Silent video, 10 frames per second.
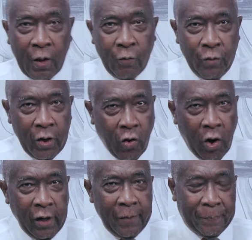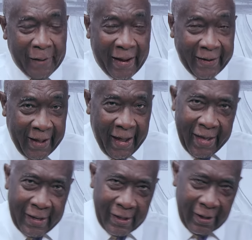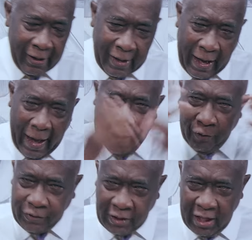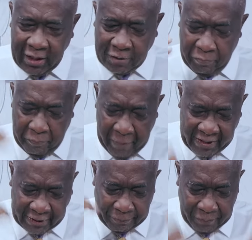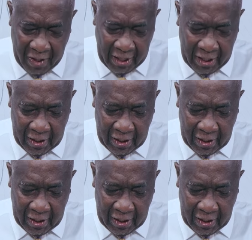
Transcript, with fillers: We call it plan A, how things must be